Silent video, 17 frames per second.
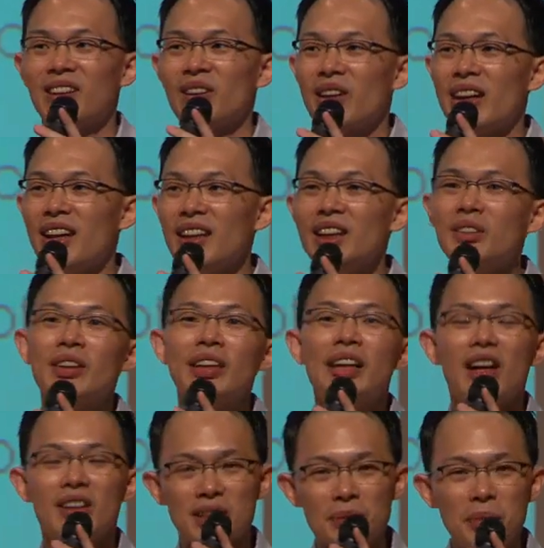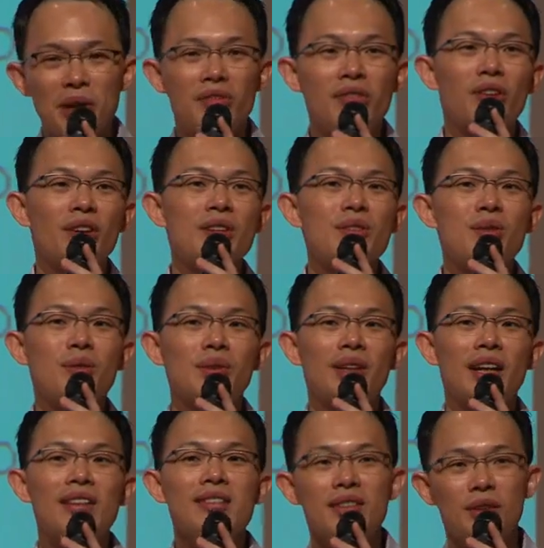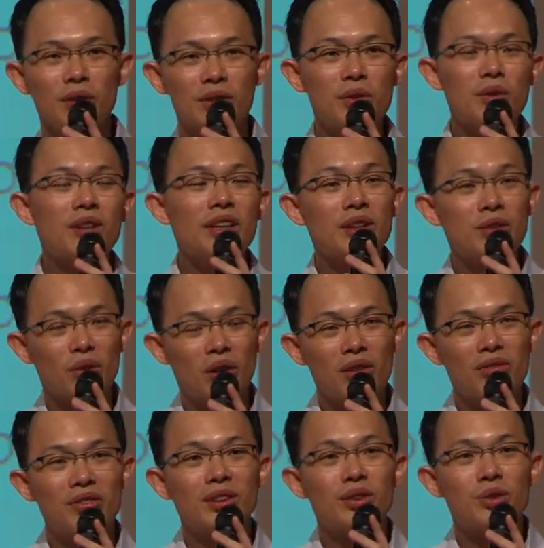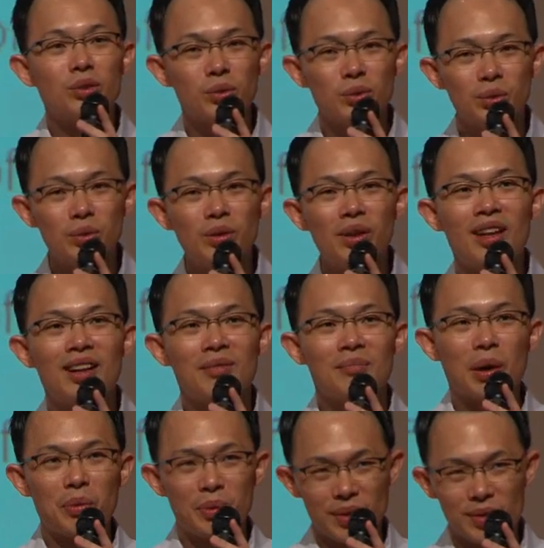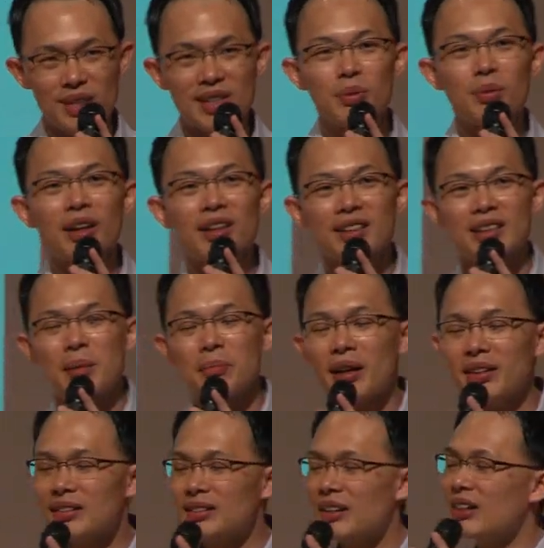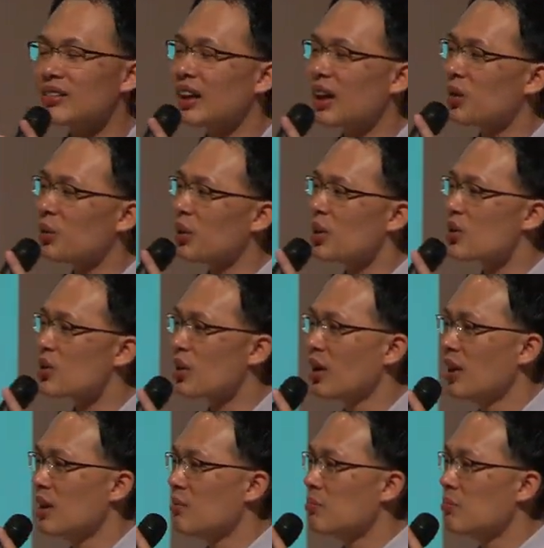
Okay, even now some of foreign students, they also need to offer 2, but we'll see what is their mother tongue language.